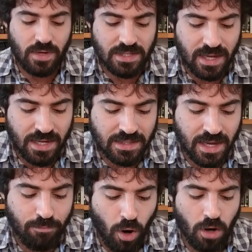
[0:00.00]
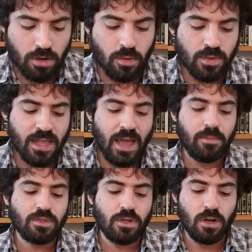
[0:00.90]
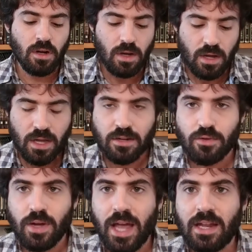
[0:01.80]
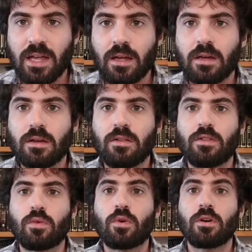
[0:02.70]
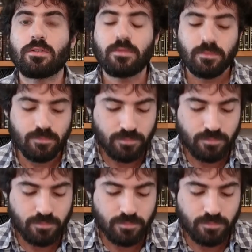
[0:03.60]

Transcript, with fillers: is a is a partner with the Abishter in creating the world.